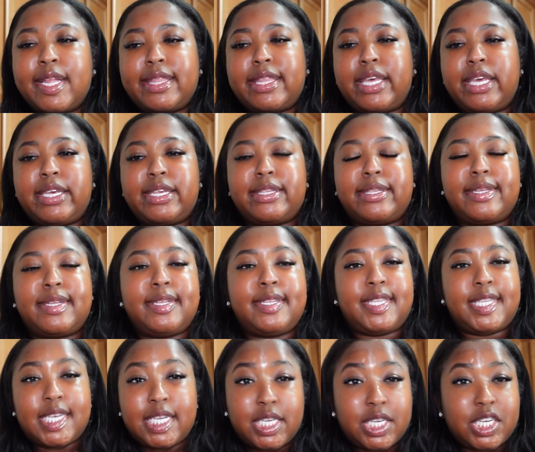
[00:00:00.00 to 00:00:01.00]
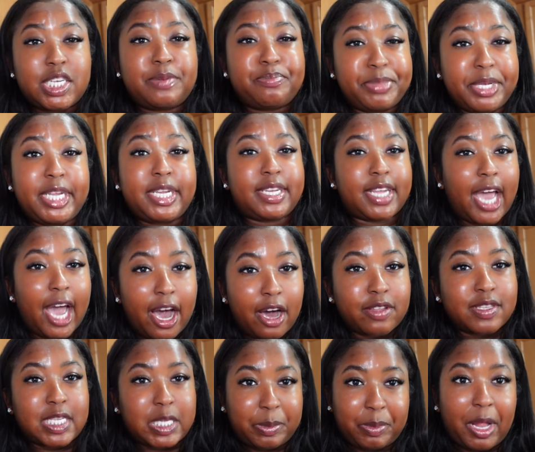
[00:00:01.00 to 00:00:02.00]
these dingy beat
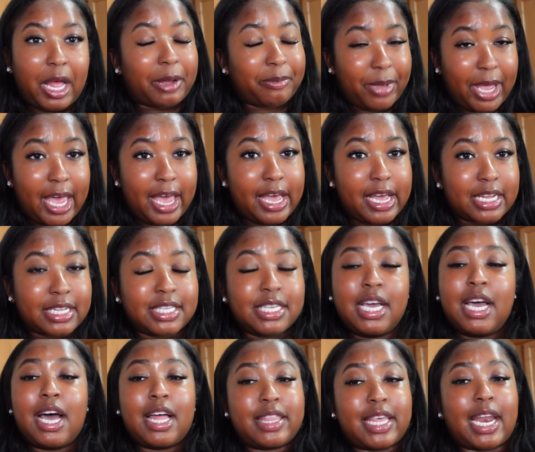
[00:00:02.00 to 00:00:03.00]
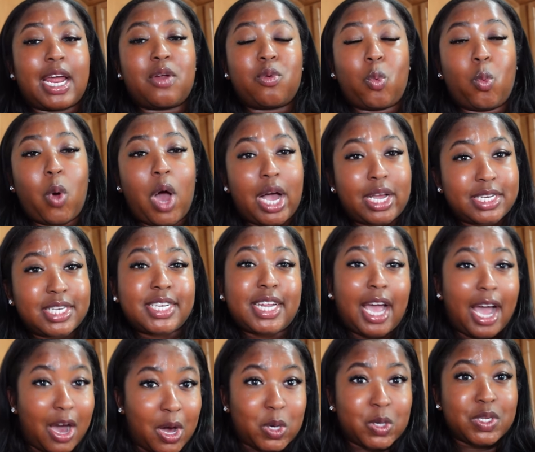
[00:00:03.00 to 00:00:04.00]
down Ziploc bags that I washed
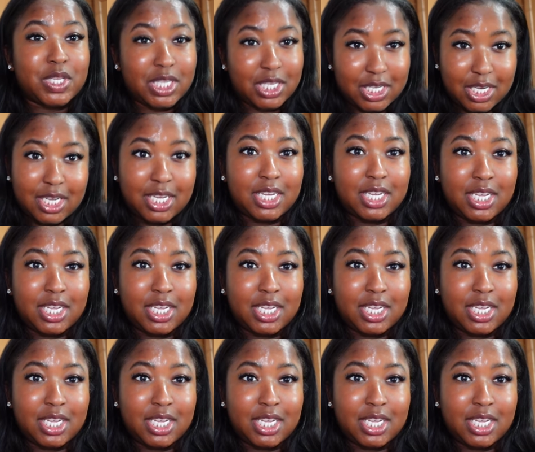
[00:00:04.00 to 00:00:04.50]
out?